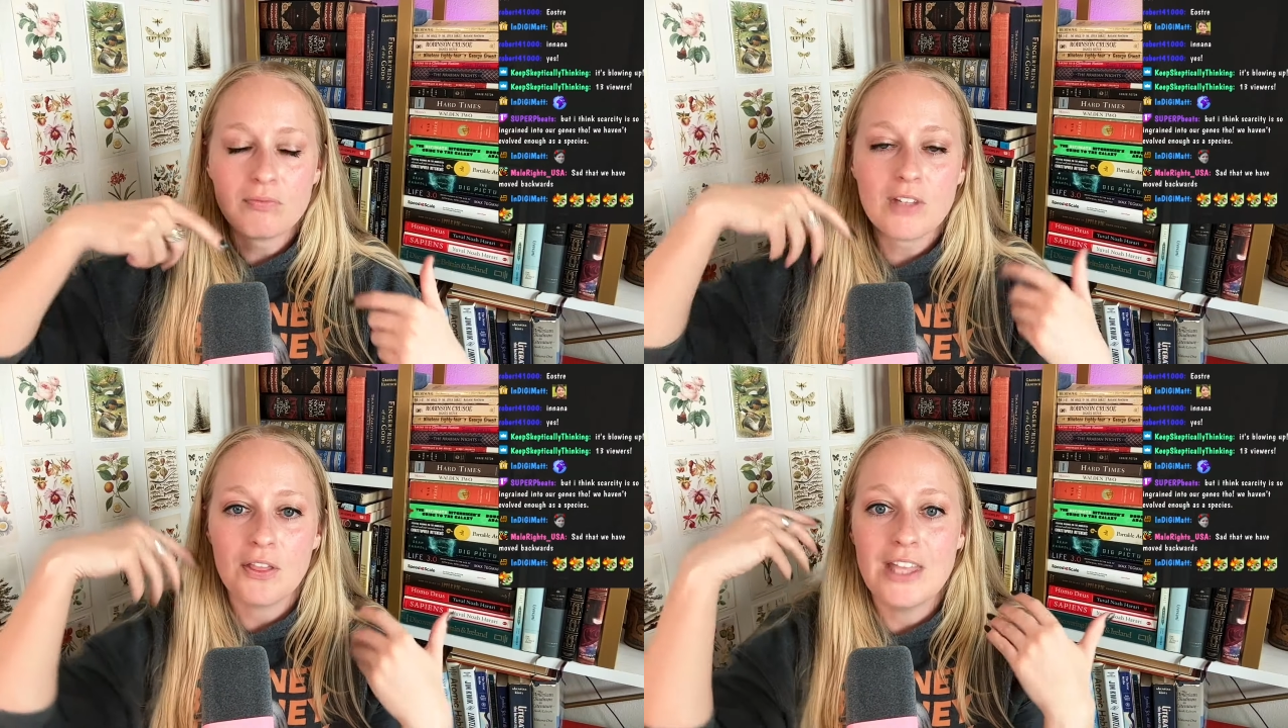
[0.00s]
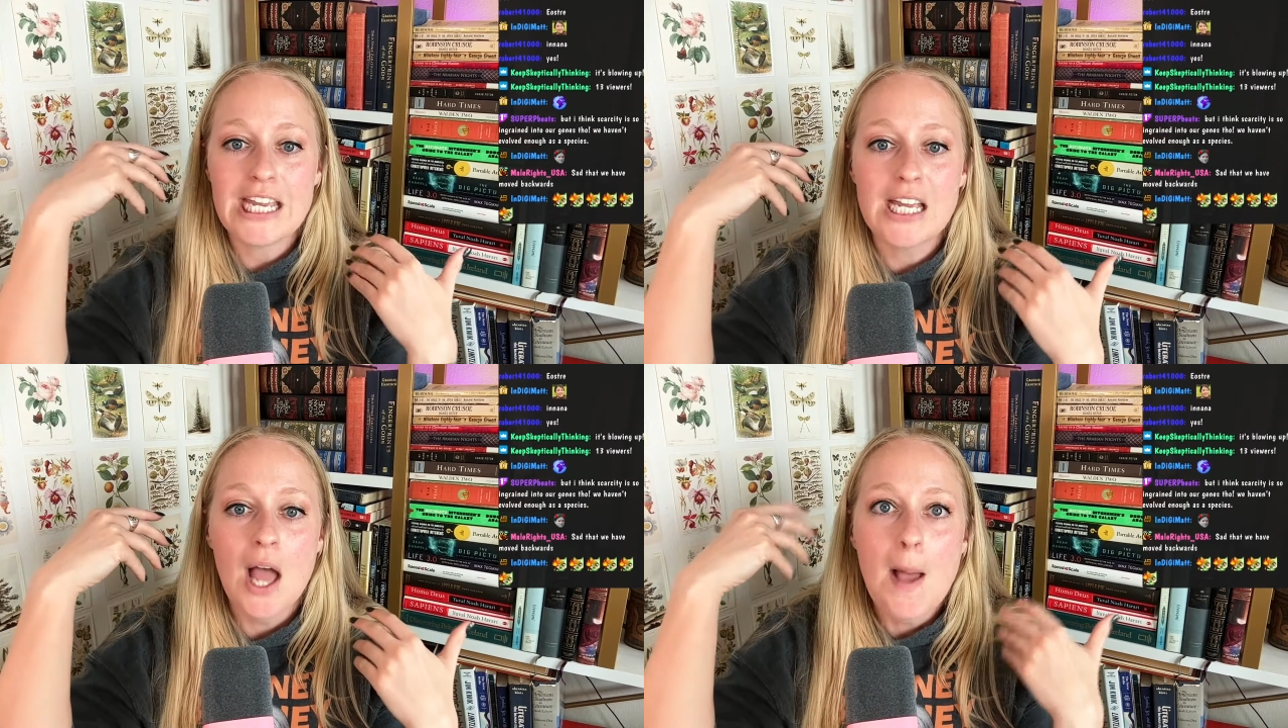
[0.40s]

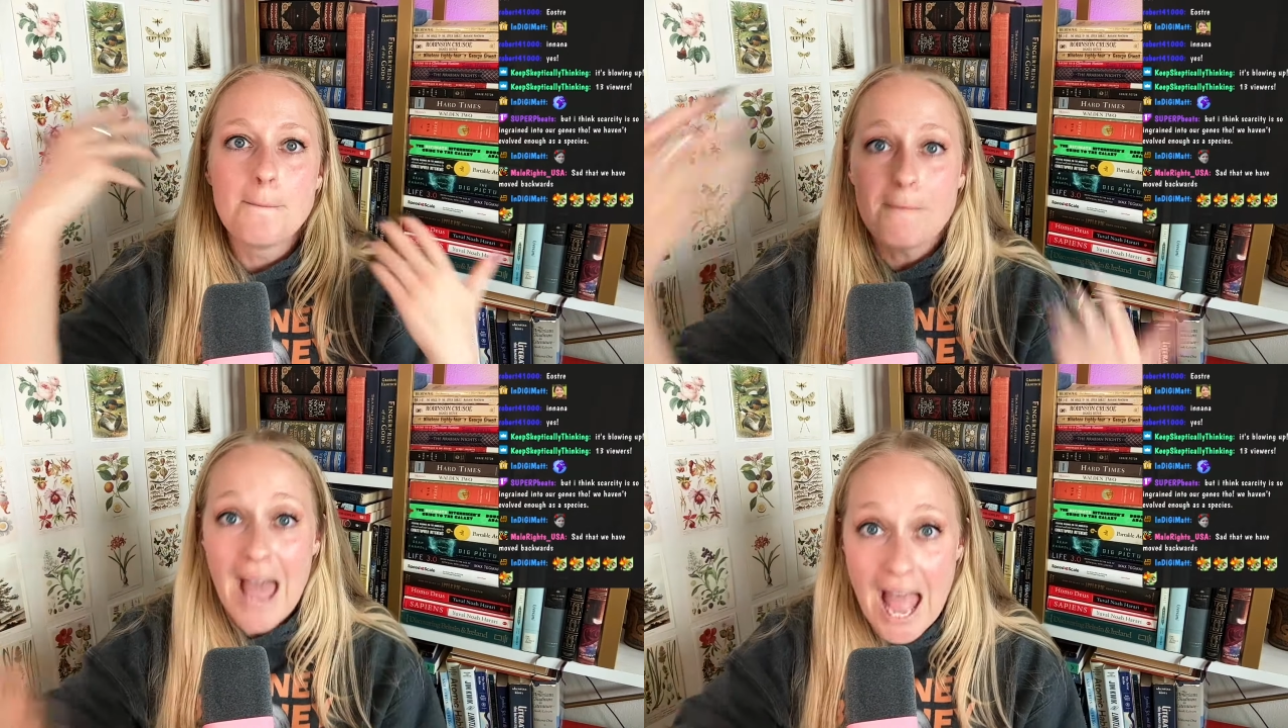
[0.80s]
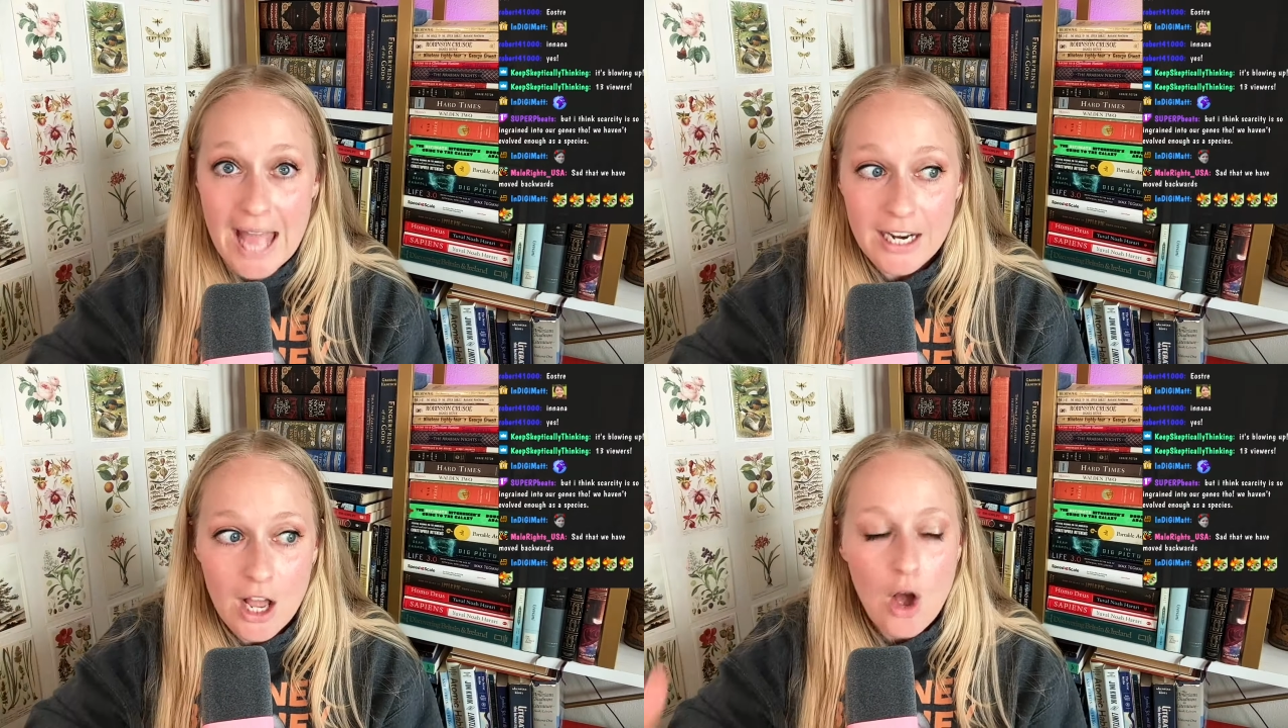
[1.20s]
the
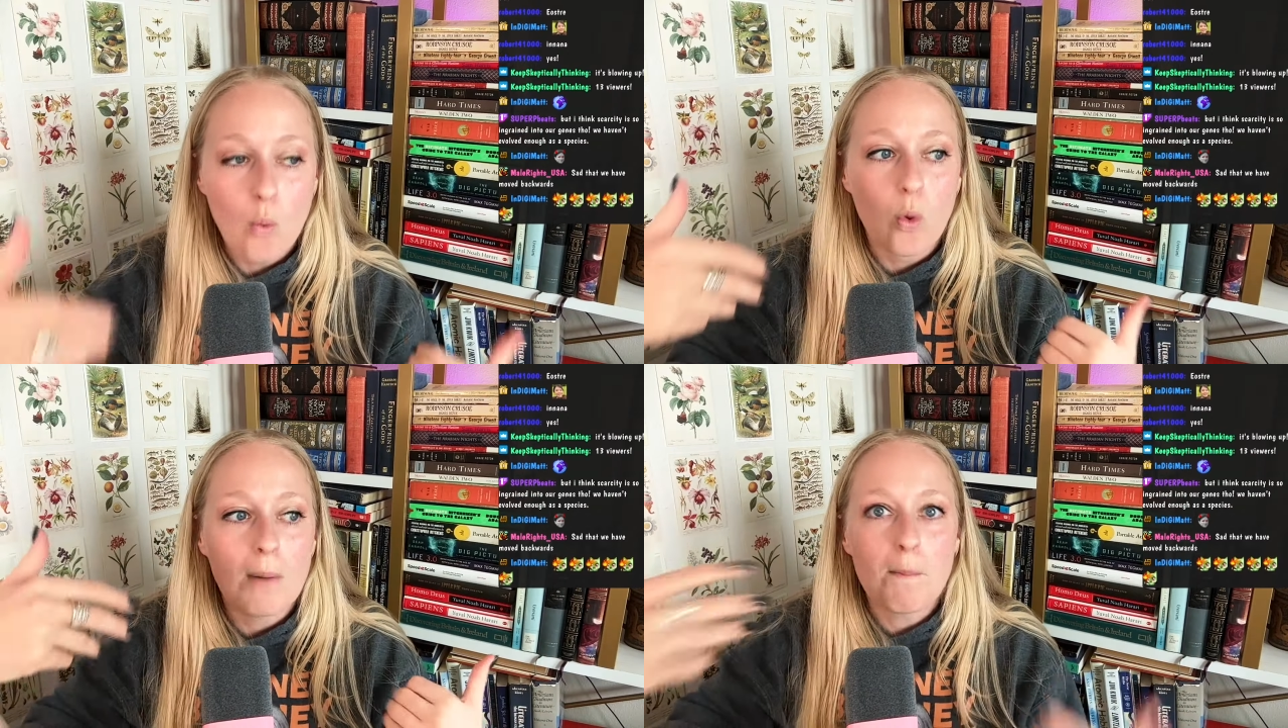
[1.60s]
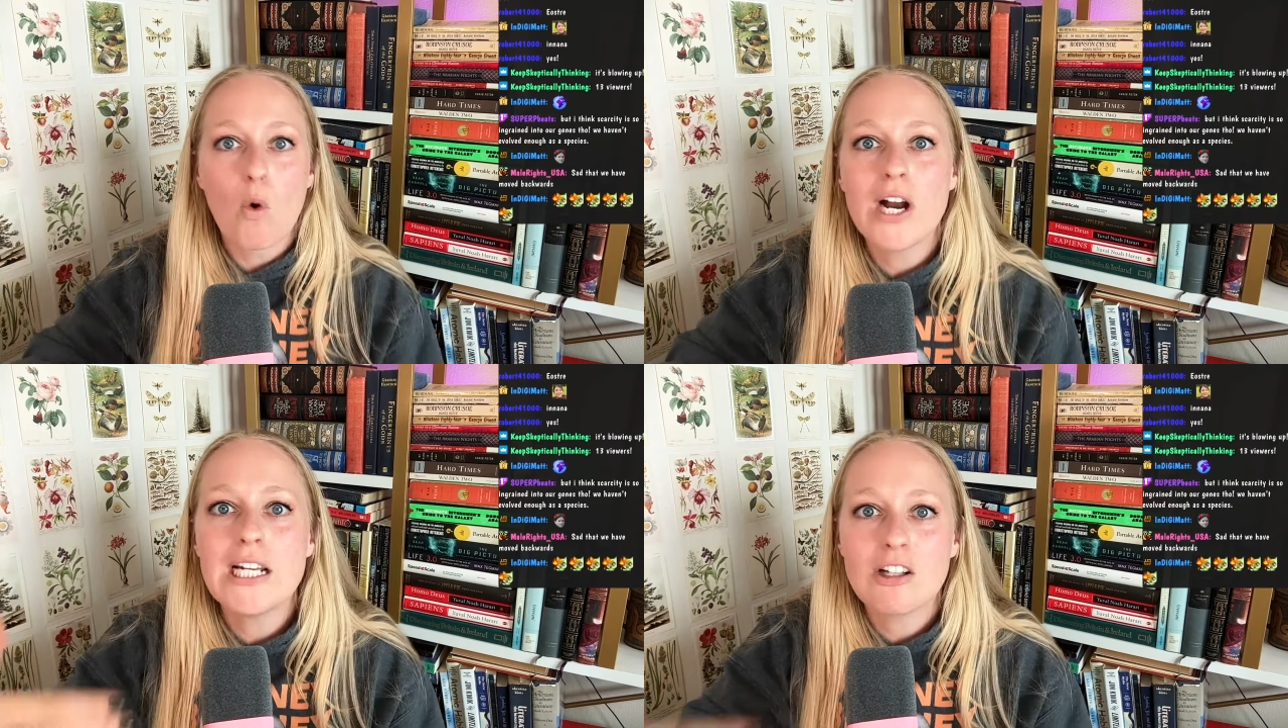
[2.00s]
men were
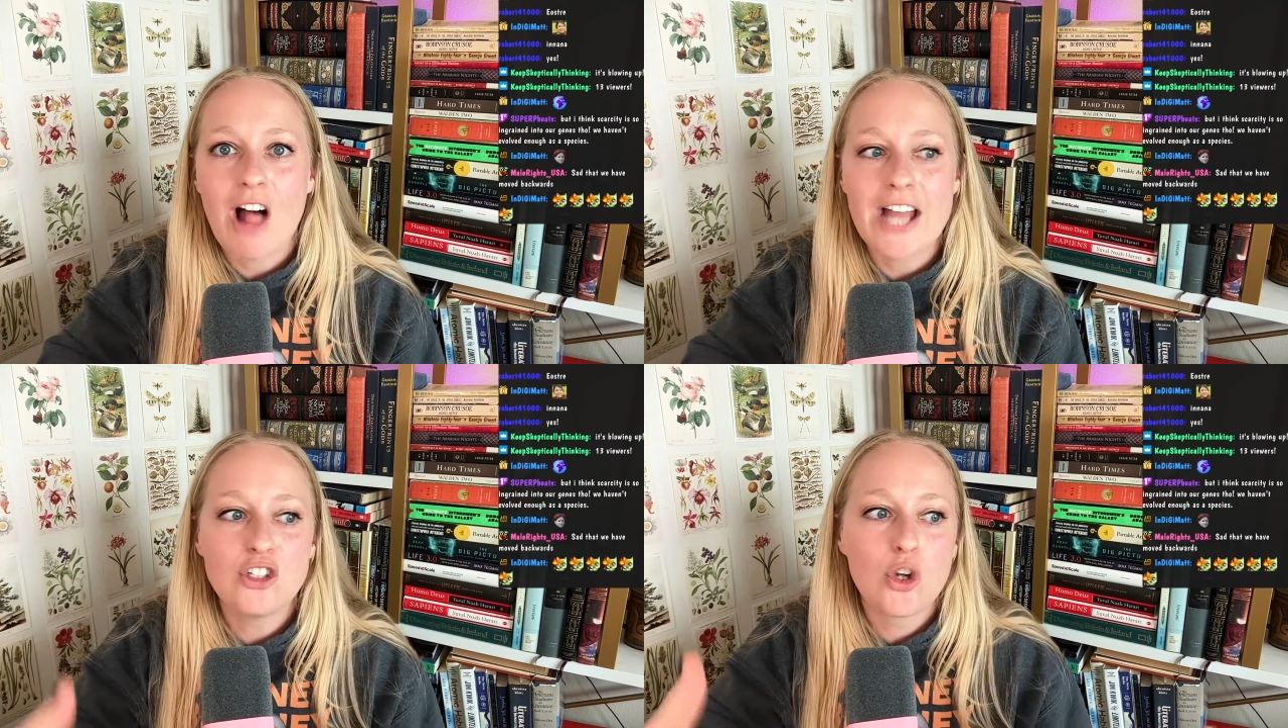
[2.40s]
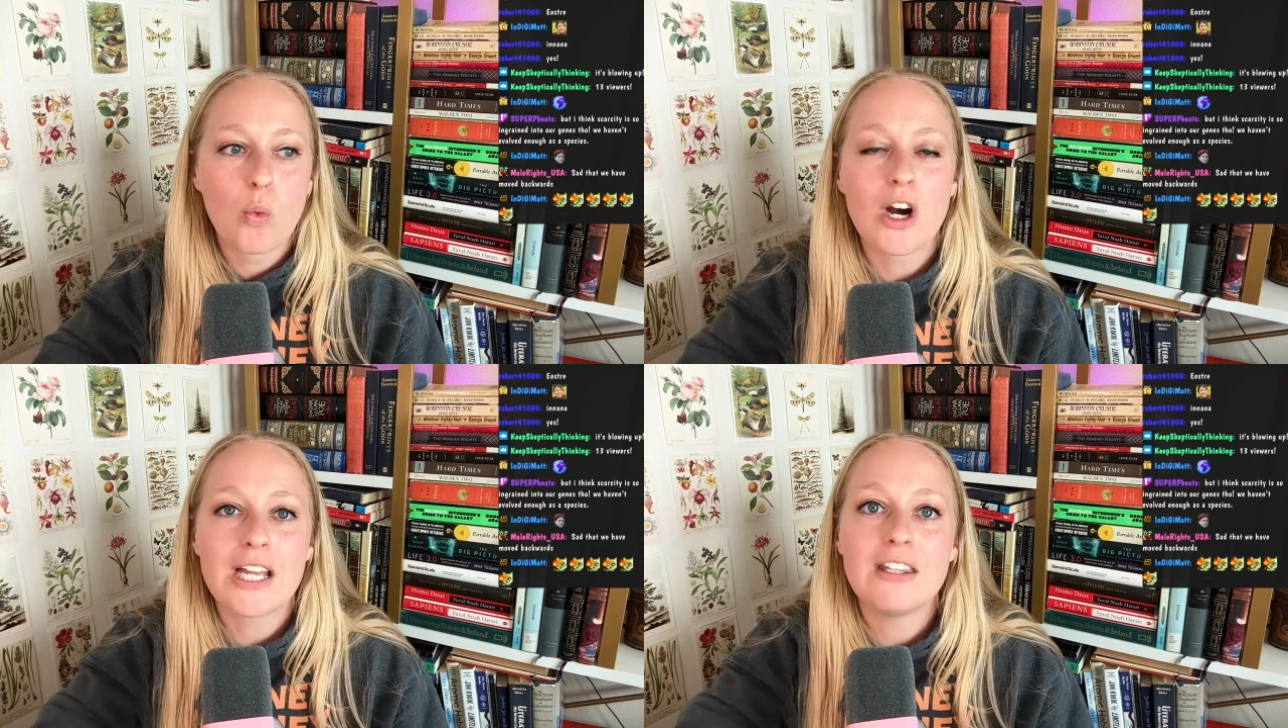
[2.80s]
more inclined to
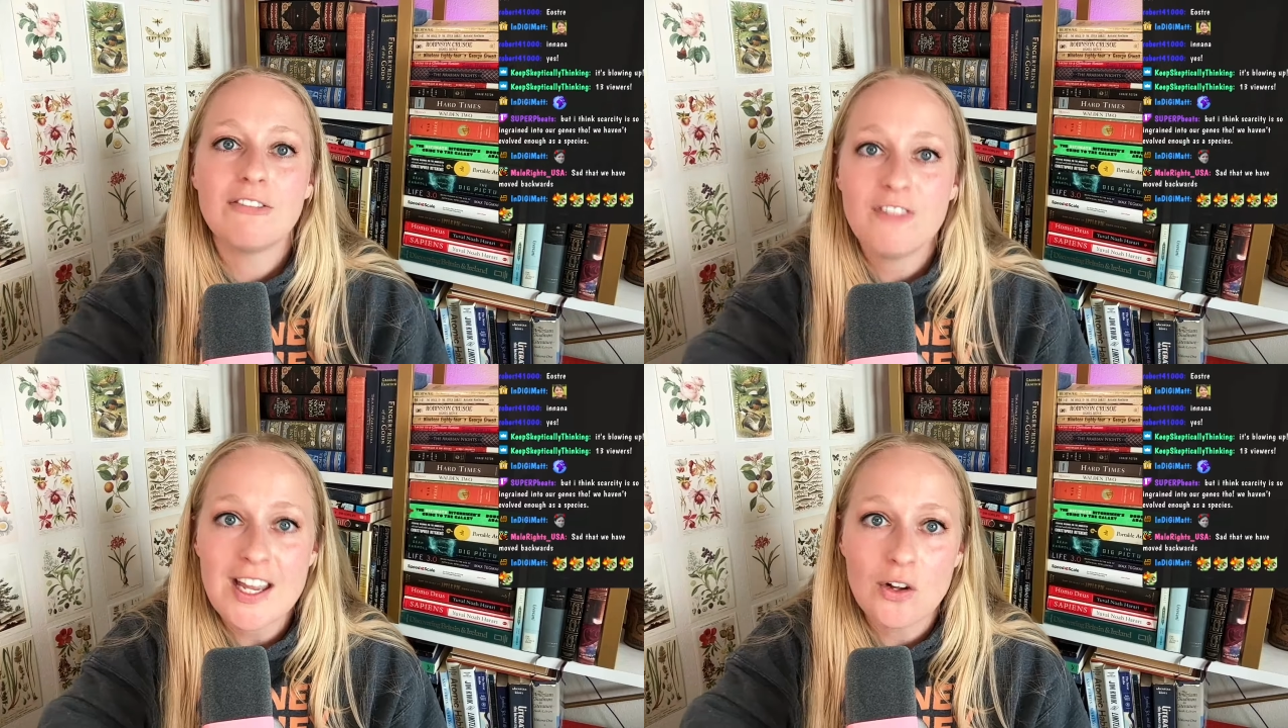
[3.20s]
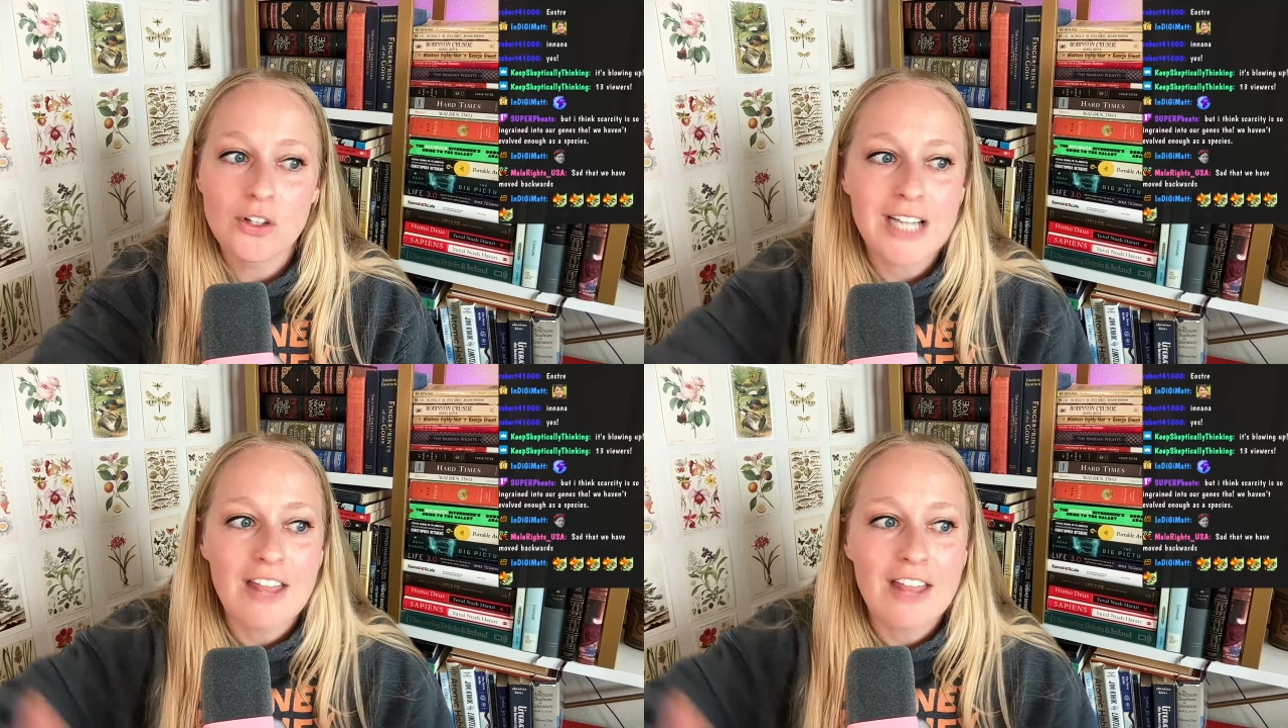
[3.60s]
work in the field,